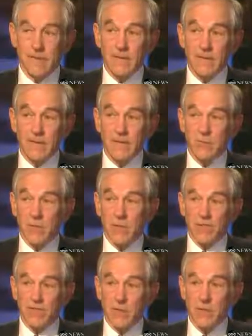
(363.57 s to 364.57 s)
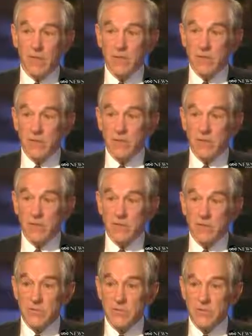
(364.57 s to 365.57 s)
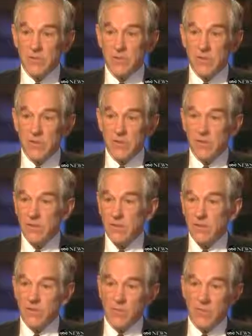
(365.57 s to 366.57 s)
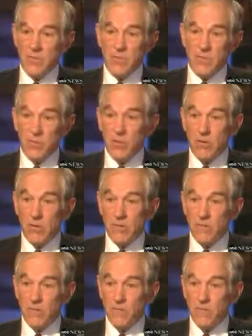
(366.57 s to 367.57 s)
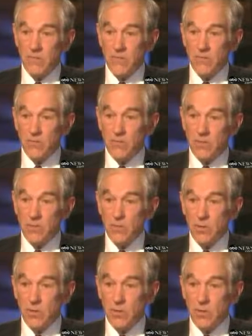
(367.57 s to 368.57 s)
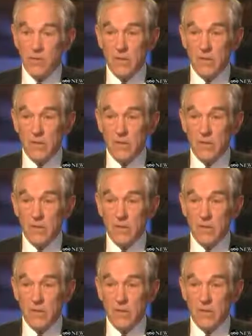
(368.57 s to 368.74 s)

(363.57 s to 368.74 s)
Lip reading: Yeah, and that's why I voted against it, because their government programs fail to work.